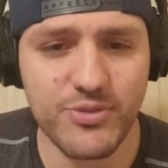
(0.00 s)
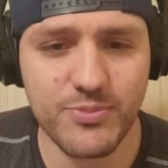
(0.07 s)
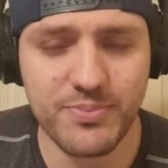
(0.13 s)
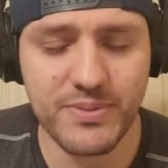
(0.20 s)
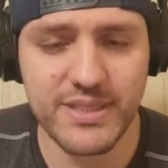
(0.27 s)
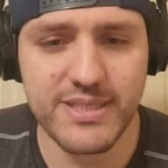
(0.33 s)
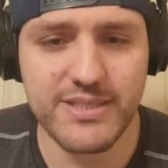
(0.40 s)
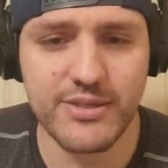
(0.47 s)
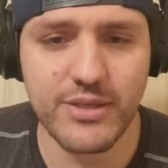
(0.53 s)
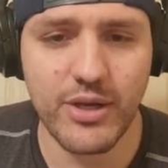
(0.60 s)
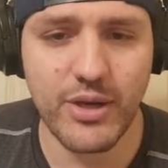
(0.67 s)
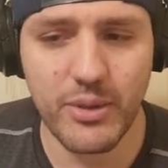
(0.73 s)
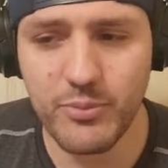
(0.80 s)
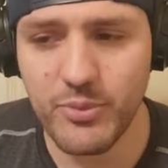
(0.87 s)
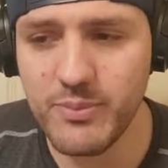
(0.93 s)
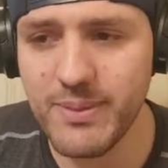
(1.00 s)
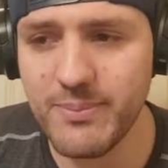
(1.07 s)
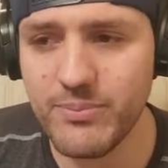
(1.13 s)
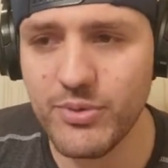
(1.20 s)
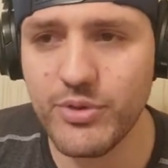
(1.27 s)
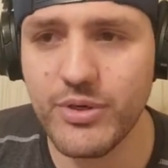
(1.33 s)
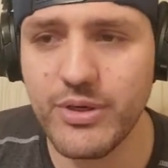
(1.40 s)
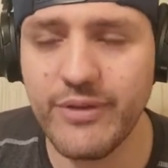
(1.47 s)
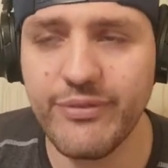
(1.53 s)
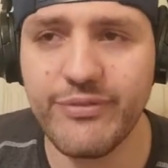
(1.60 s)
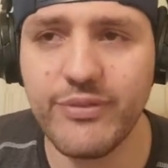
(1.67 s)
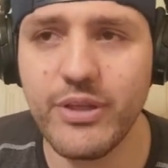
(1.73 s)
please uh, remember, if,